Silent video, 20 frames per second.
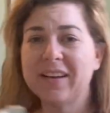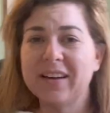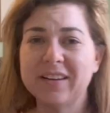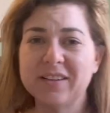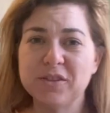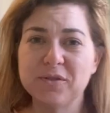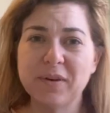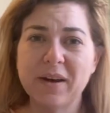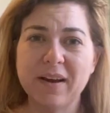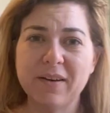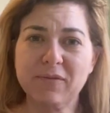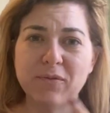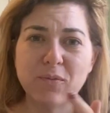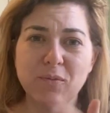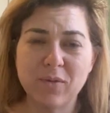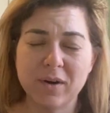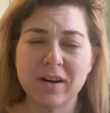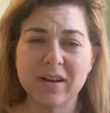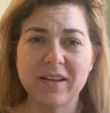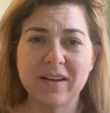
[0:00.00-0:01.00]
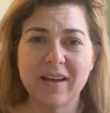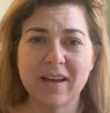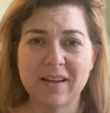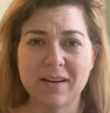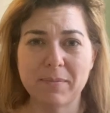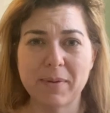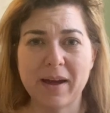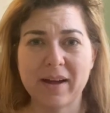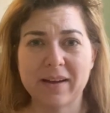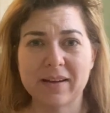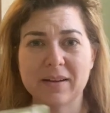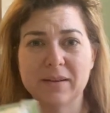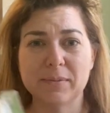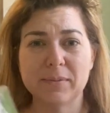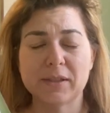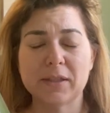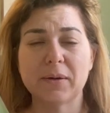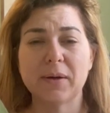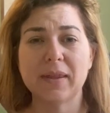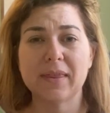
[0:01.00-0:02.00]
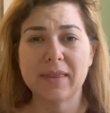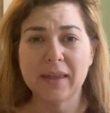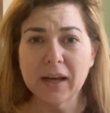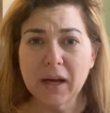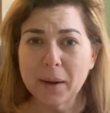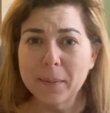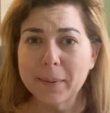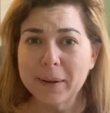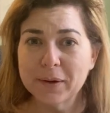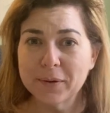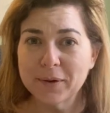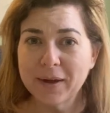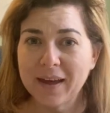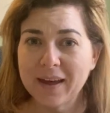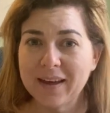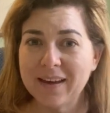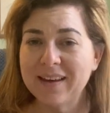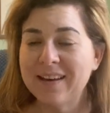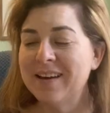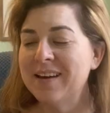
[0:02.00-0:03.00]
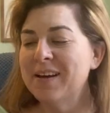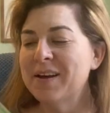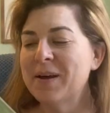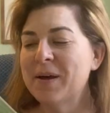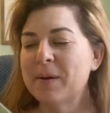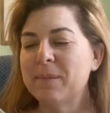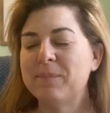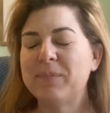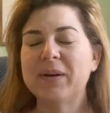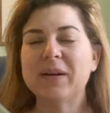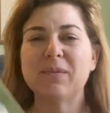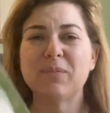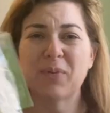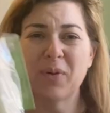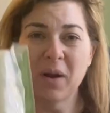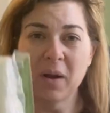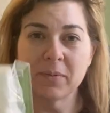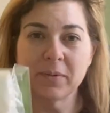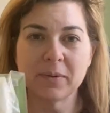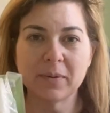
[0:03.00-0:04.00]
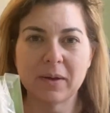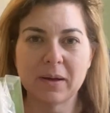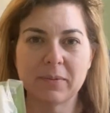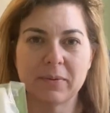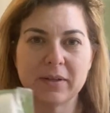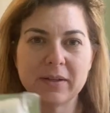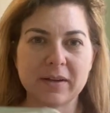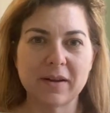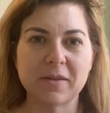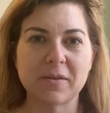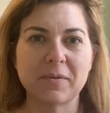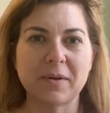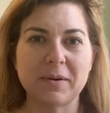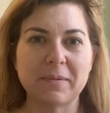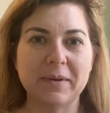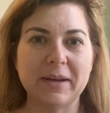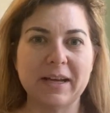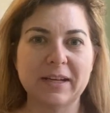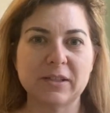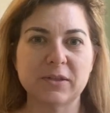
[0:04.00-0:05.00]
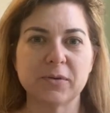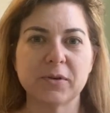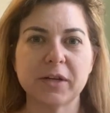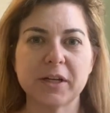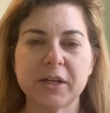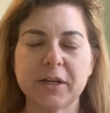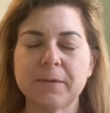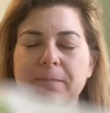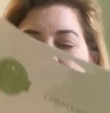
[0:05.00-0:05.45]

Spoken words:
I do have one and a backup, so I think I'll be okay, but probably I'll put another one on my next order.